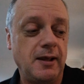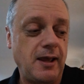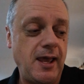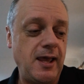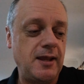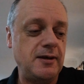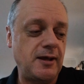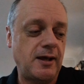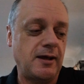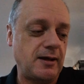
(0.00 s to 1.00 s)
And
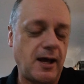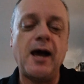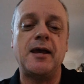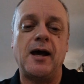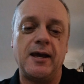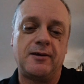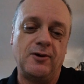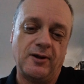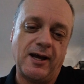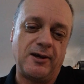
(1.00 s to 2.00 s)
I
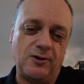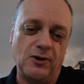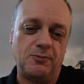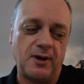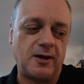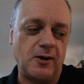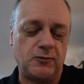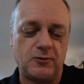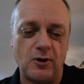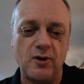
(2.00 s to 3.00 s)
could
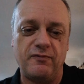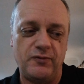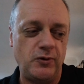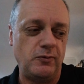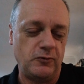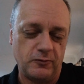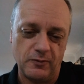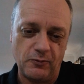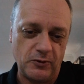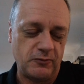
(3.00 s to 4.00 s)
because her food
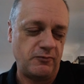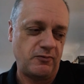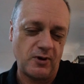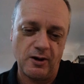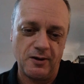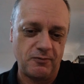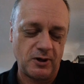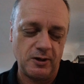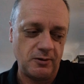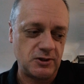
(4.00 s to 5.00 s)
was very
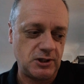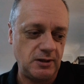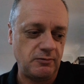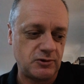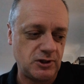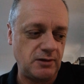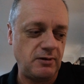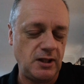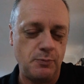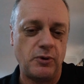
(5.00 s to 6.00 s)
very good. She
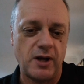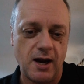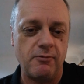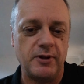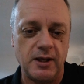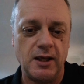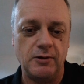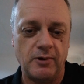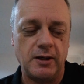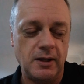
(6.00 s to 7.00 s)
really put everything
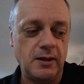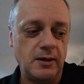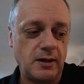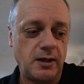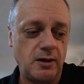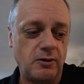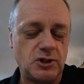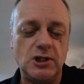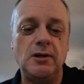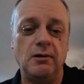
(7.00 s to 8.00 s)
into it.
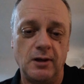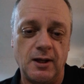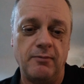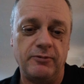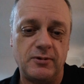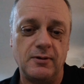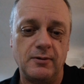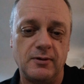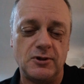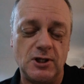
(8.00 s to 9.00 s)
She
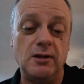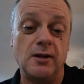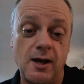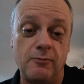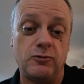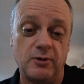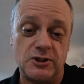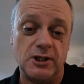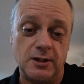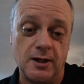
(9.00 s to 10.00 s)
loves
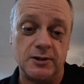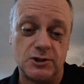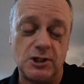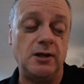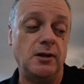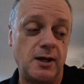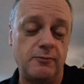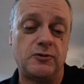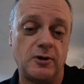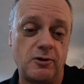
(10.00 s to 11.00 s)
what she does. She
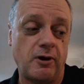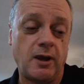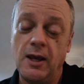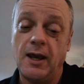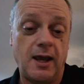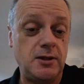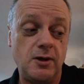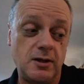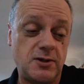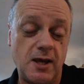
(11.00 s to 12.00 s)
loves to cook, and
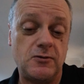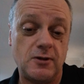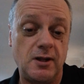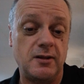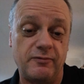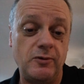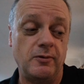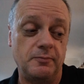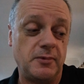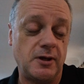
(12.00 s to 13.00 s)
you can taste it in the
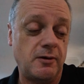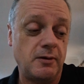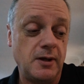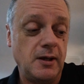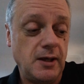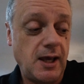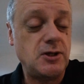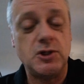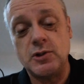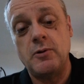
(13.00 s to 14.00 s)
food.
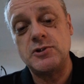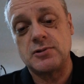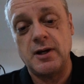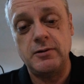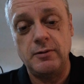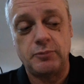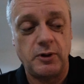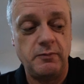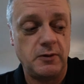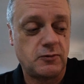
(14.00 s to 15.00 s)
And she's always trying to
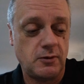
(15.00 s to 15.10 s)
improve it.